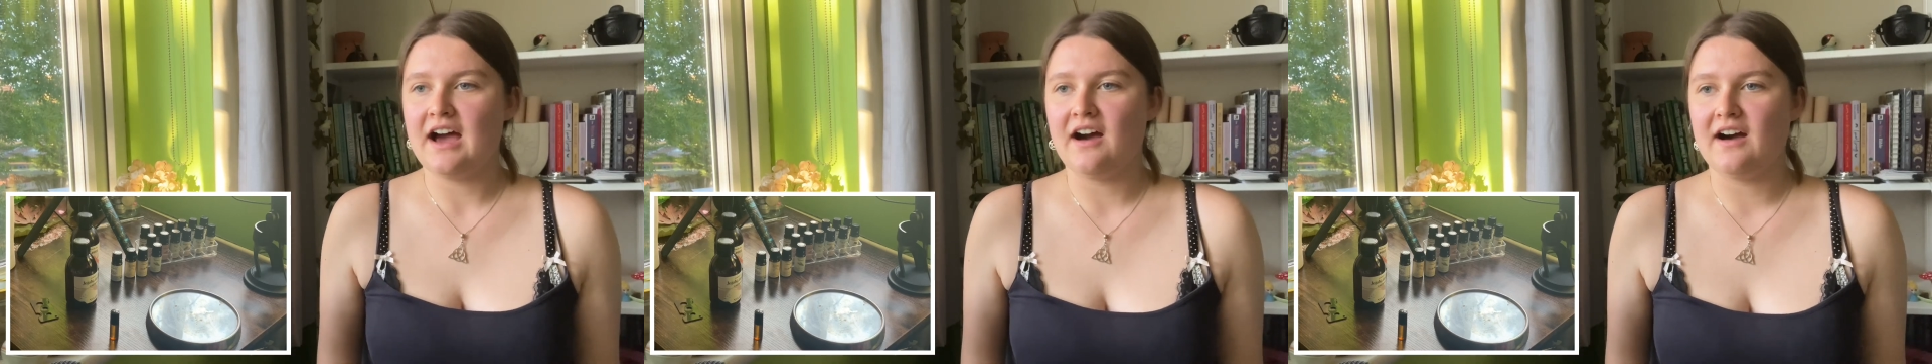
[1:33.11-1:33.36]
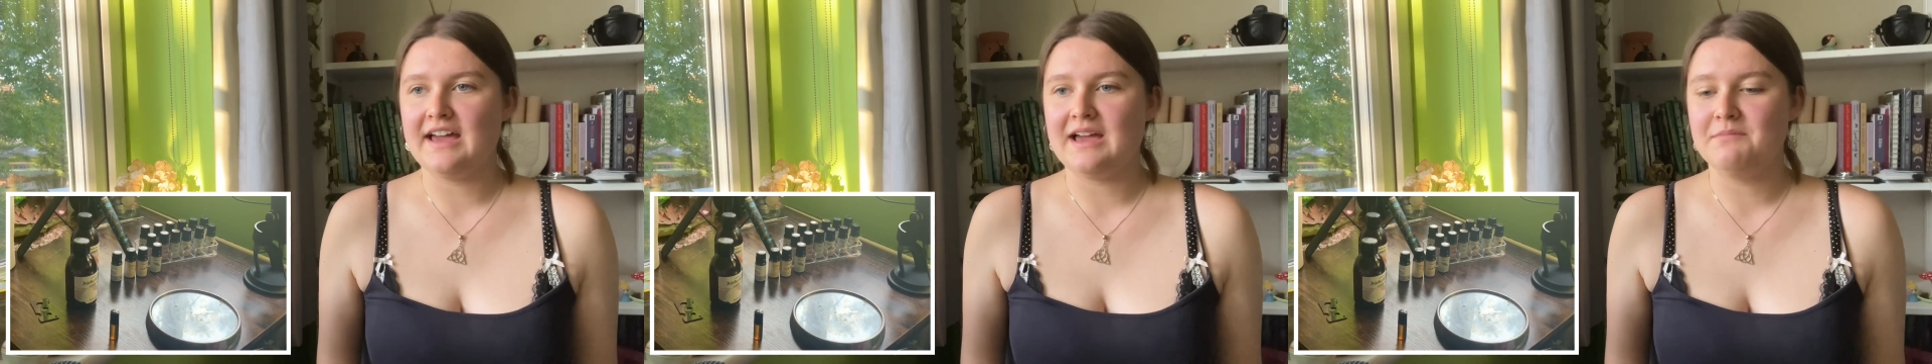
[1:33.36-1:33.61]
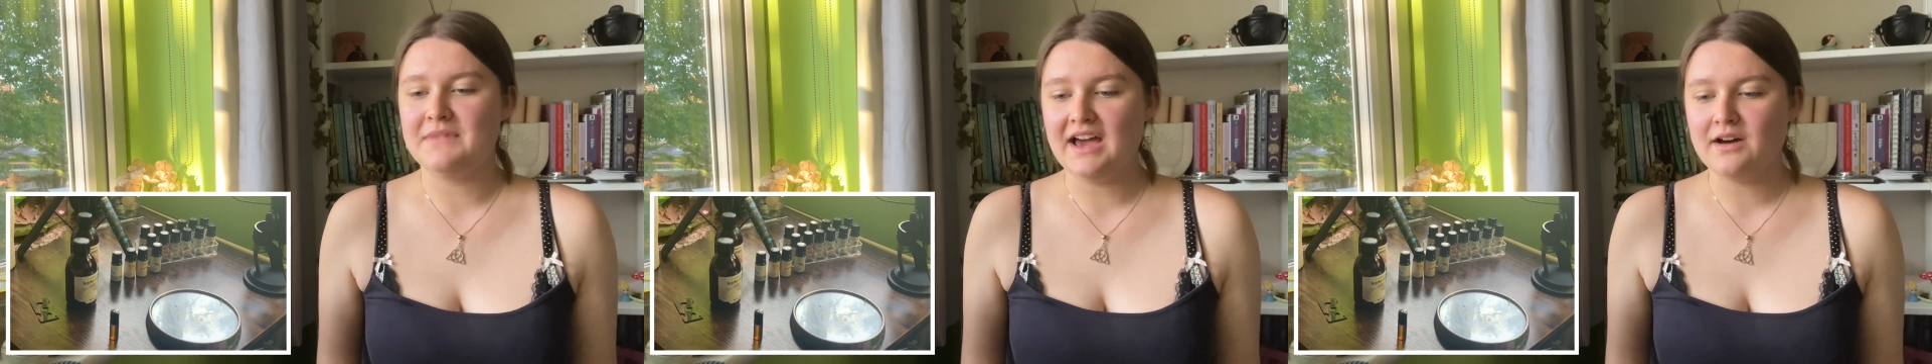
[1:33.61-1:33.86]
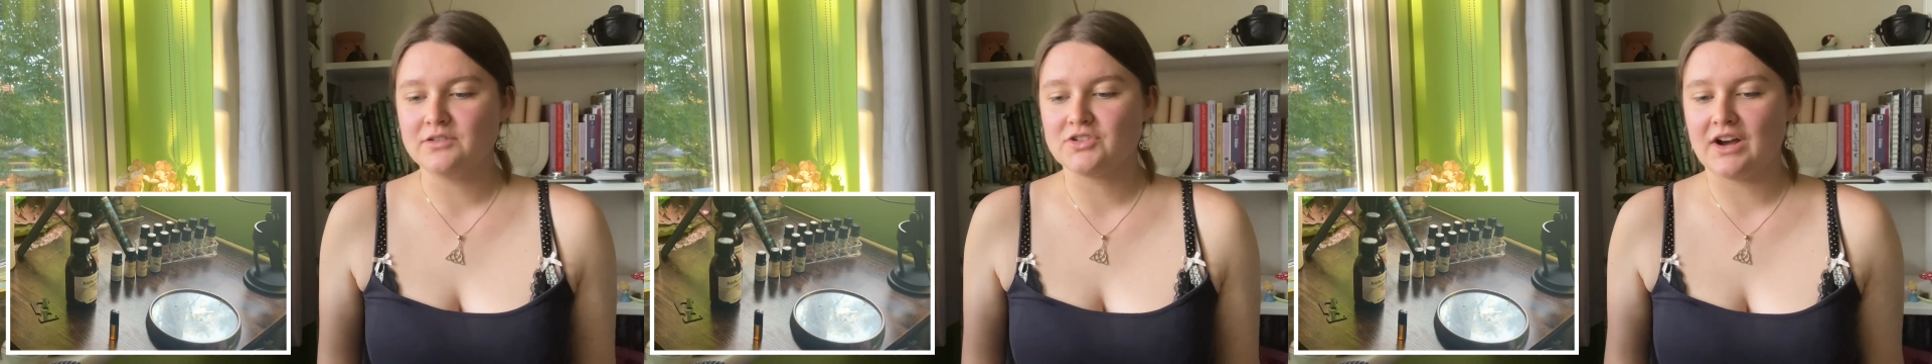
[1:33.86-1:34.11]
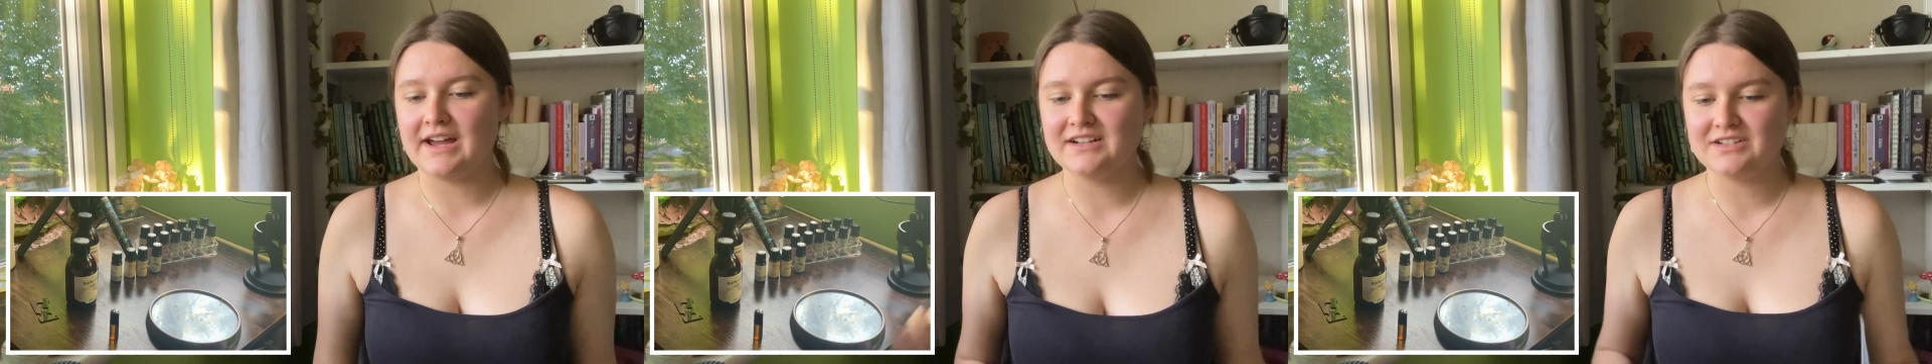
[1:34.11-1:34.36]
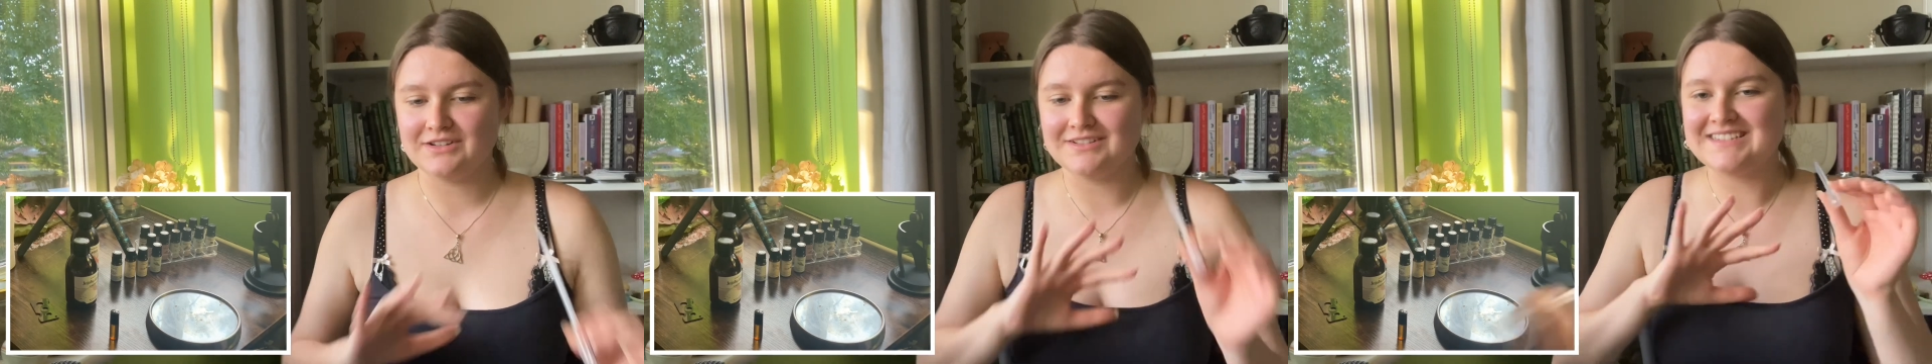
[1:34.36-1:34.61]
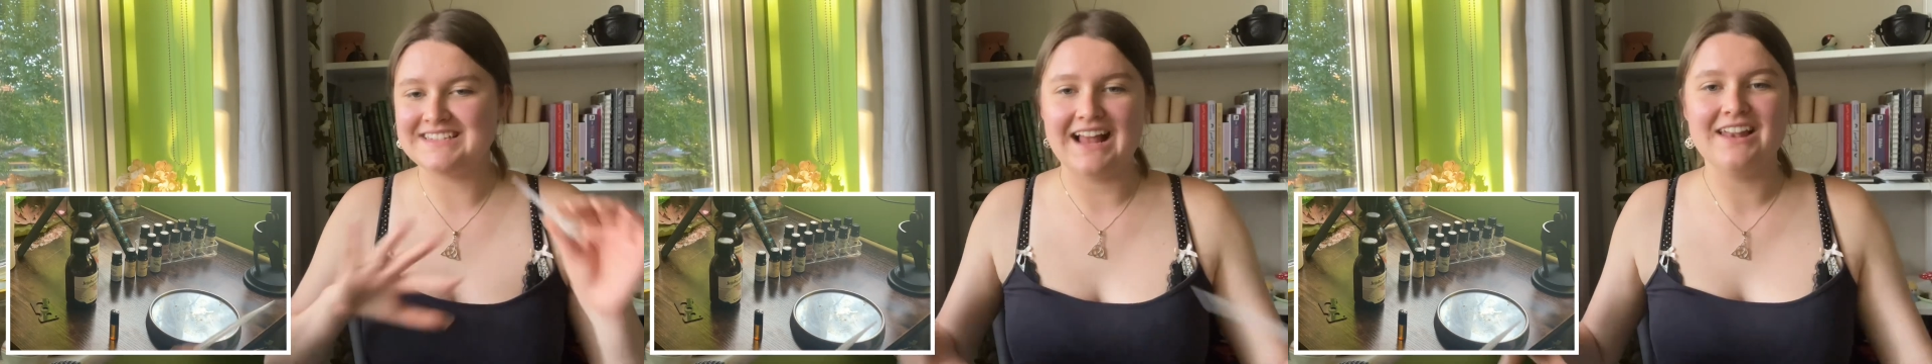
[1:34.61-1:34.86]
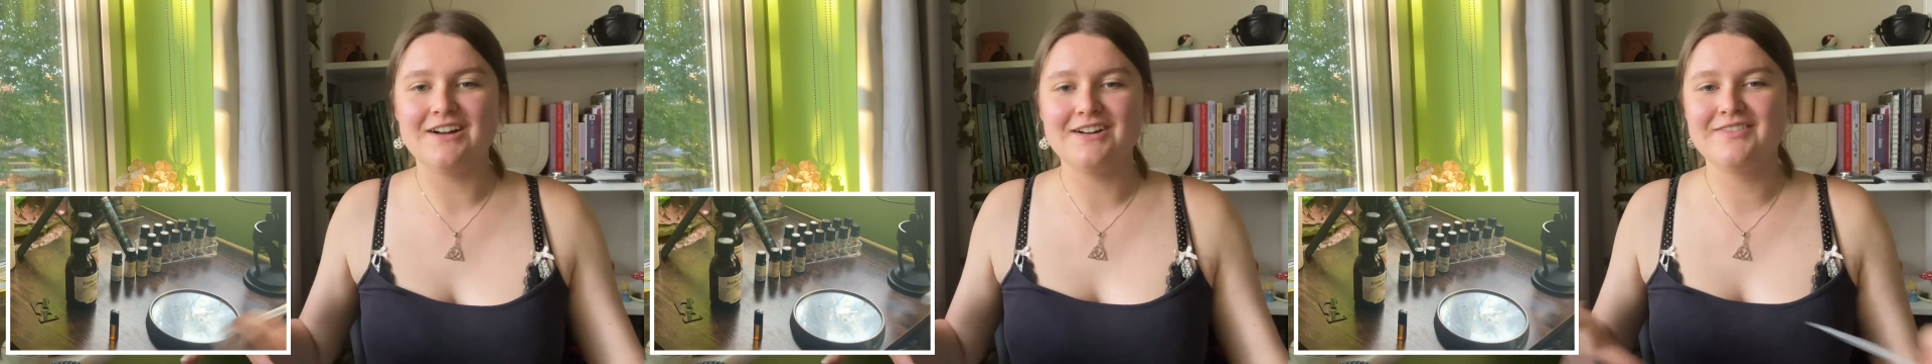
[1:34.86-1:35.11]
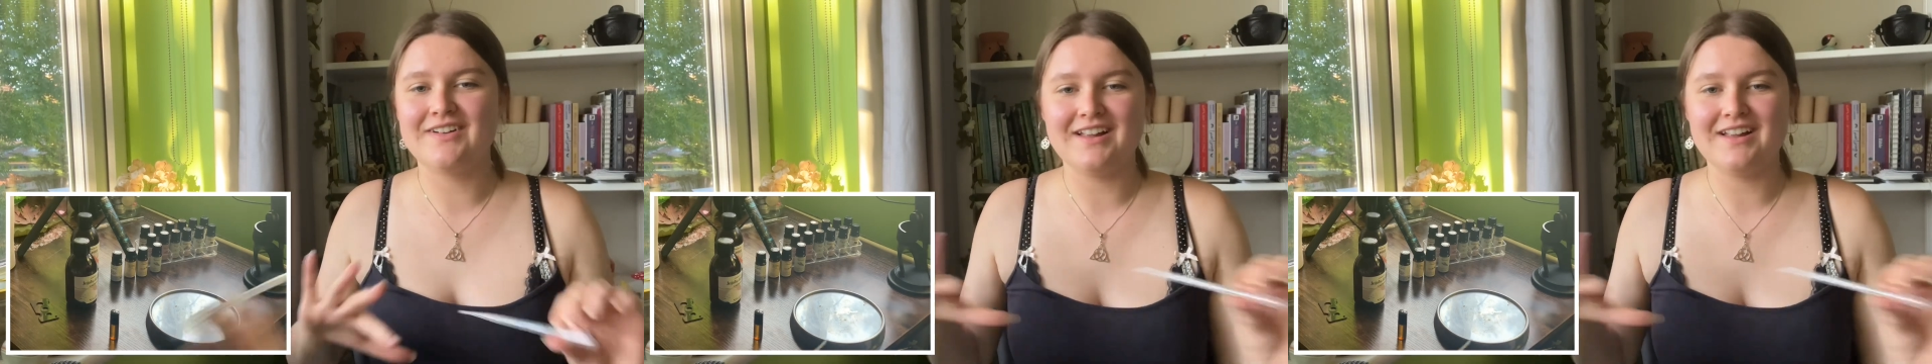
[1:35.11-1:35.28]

I am now trying to sell off